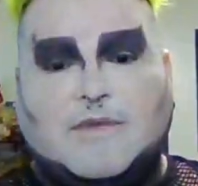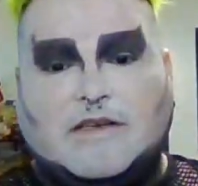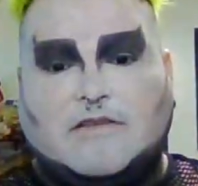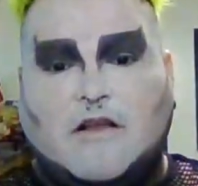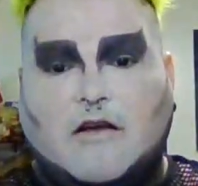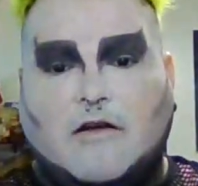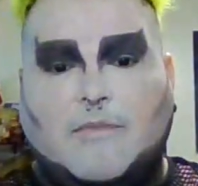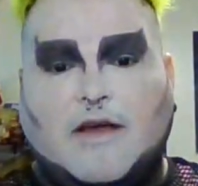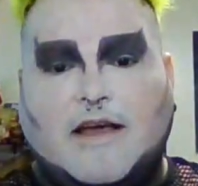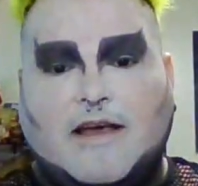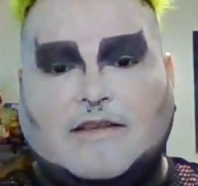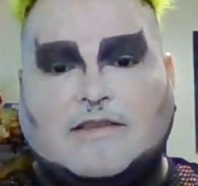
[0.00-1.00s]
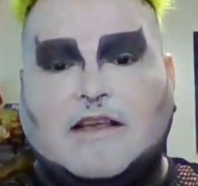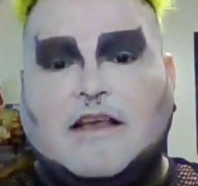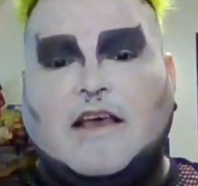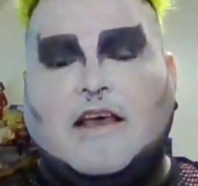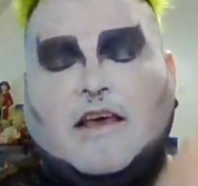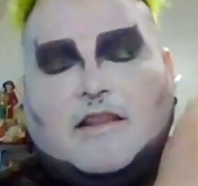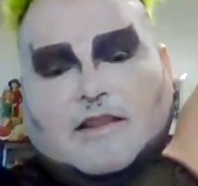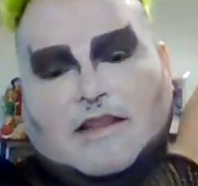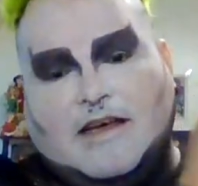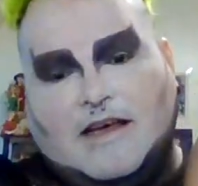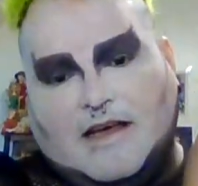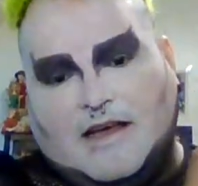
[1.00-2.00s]
much longer because
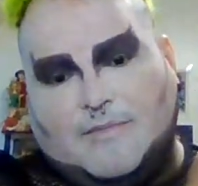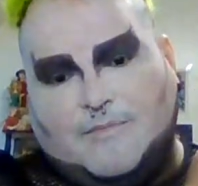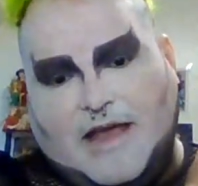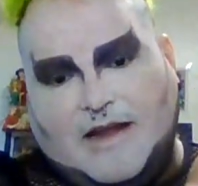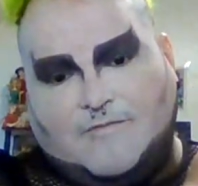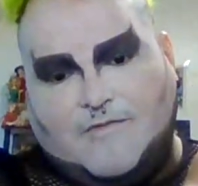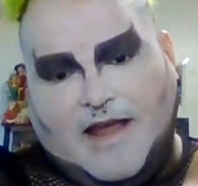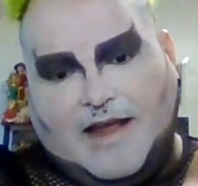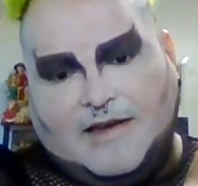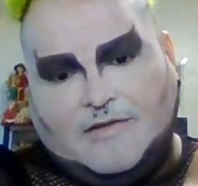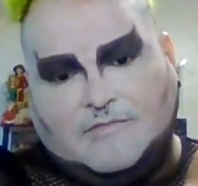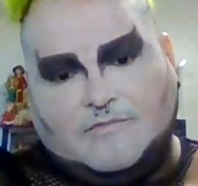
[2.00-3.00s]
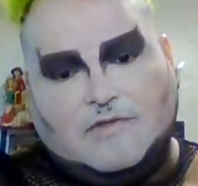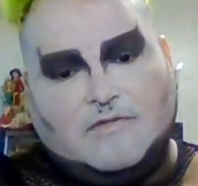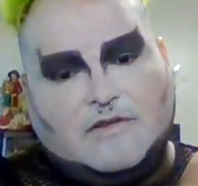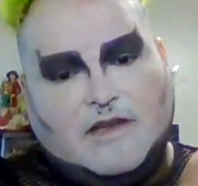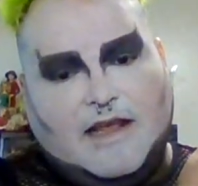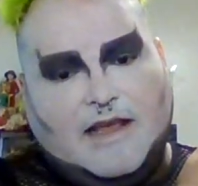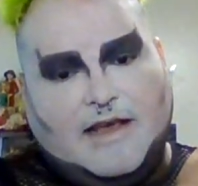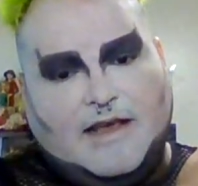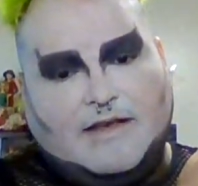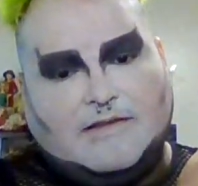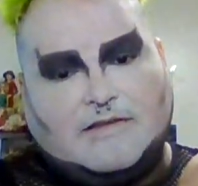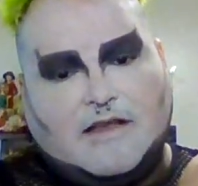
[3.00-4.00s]
the bed thing
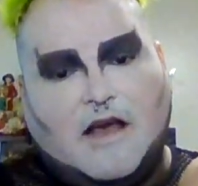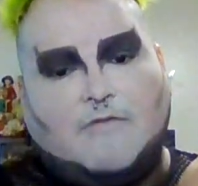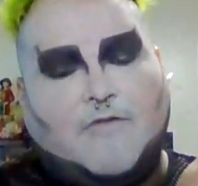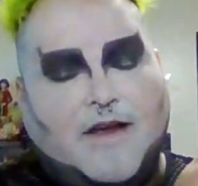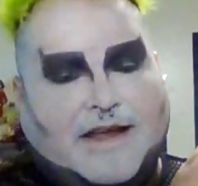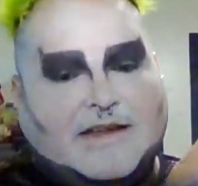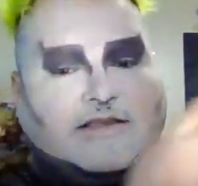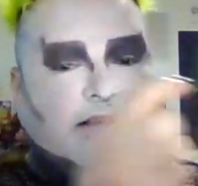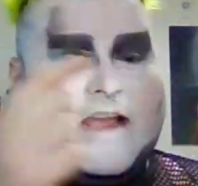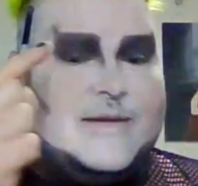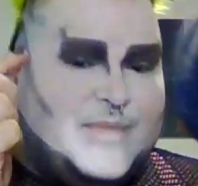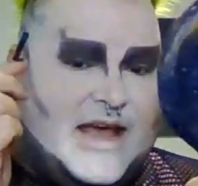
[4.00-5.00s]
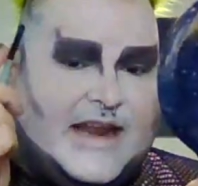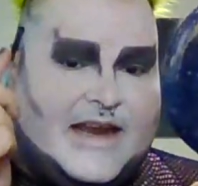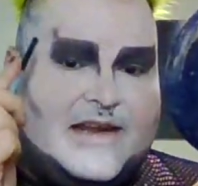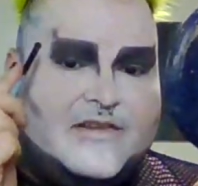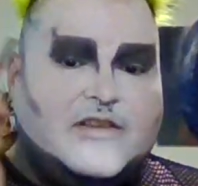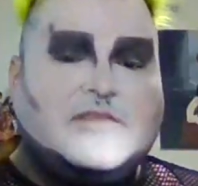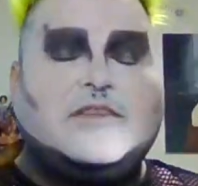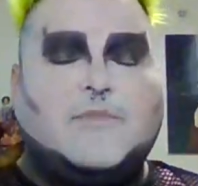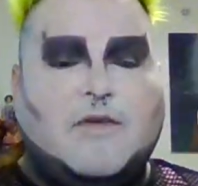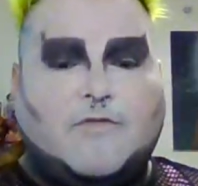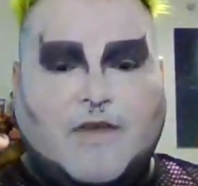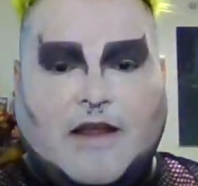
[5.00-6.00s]
is a Frankenstein bed. It used to
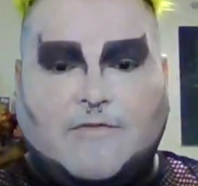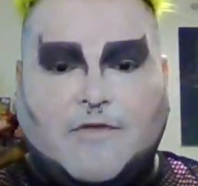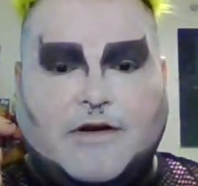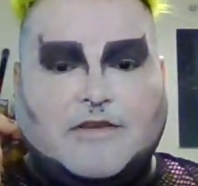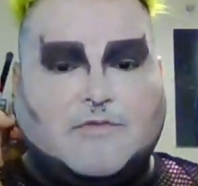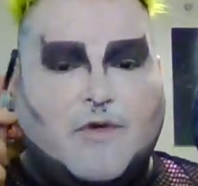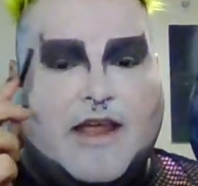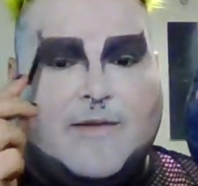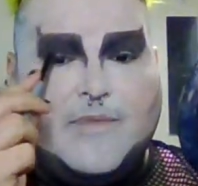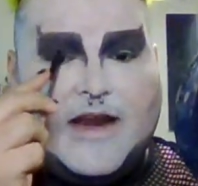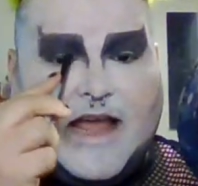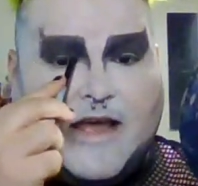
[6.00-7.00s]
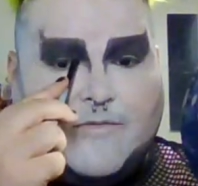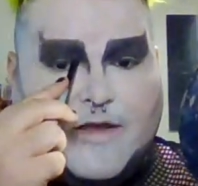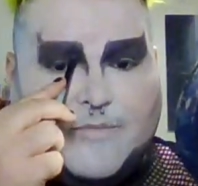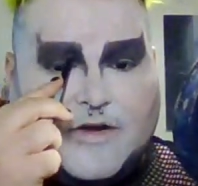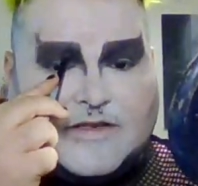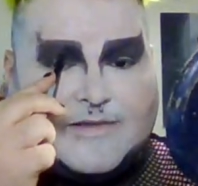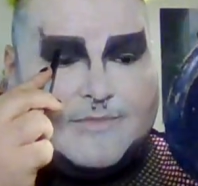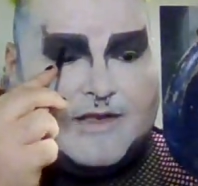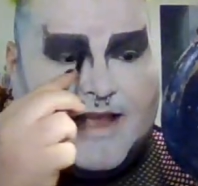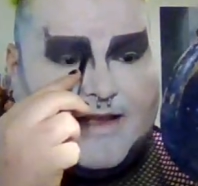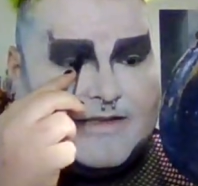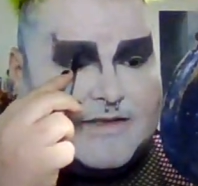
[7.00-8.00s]
be fit for a twin, but we put some
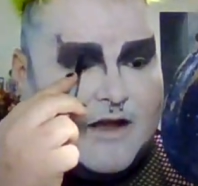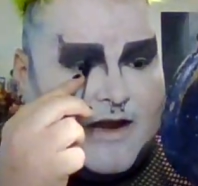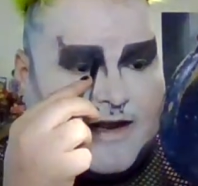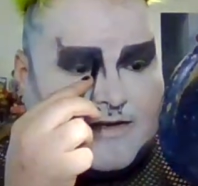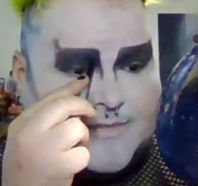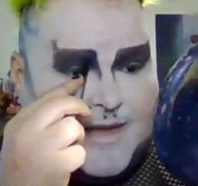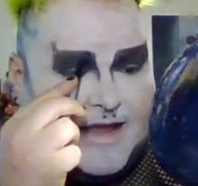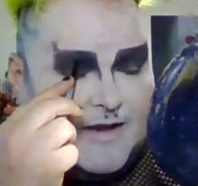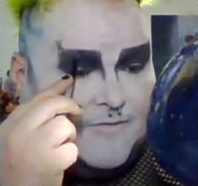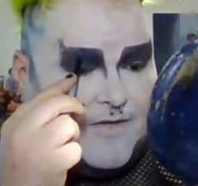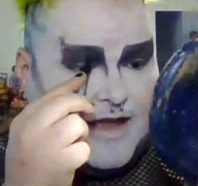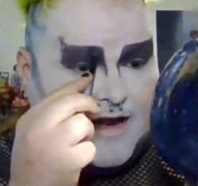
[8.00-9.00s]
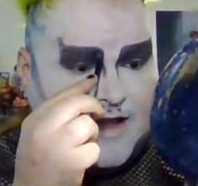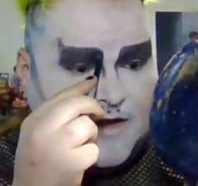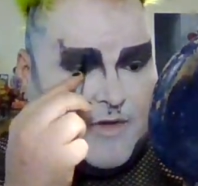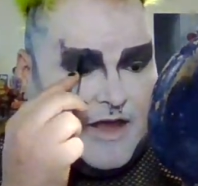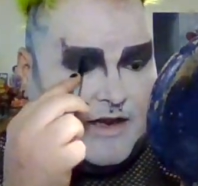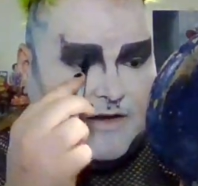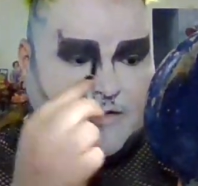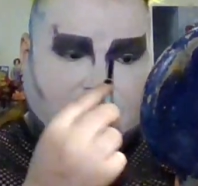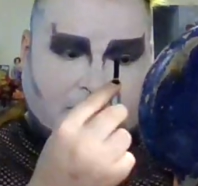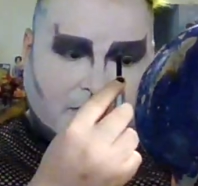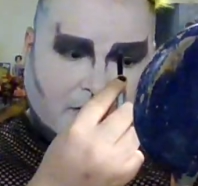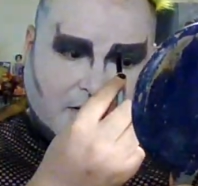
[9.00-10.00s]
planks on it to make it fit a queen,
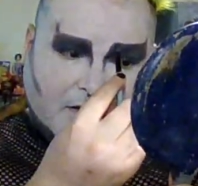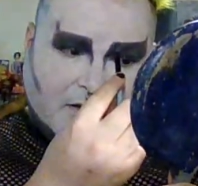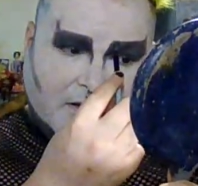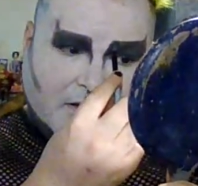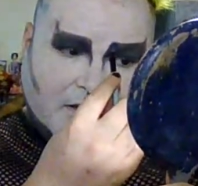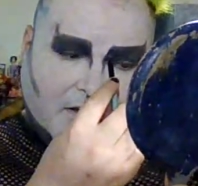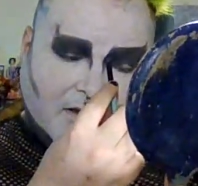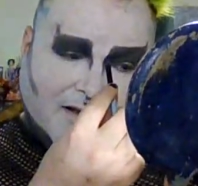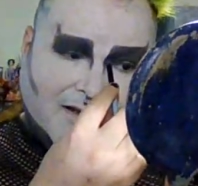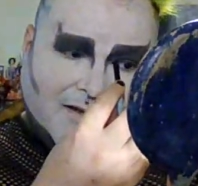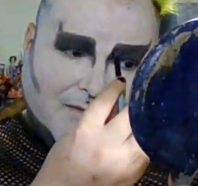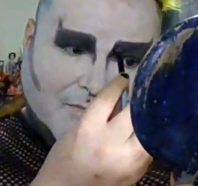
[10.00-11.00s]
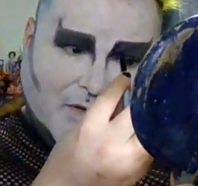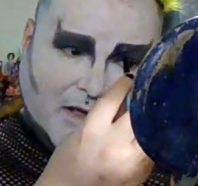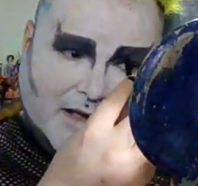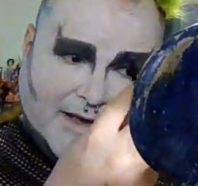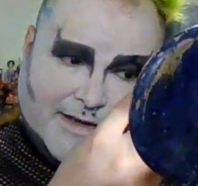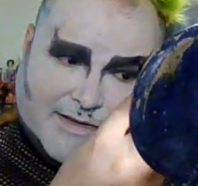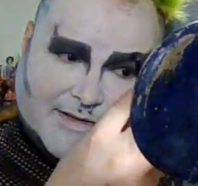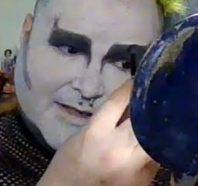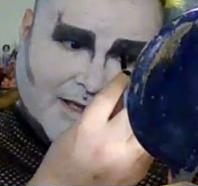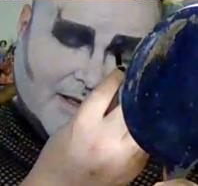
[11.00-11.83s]
because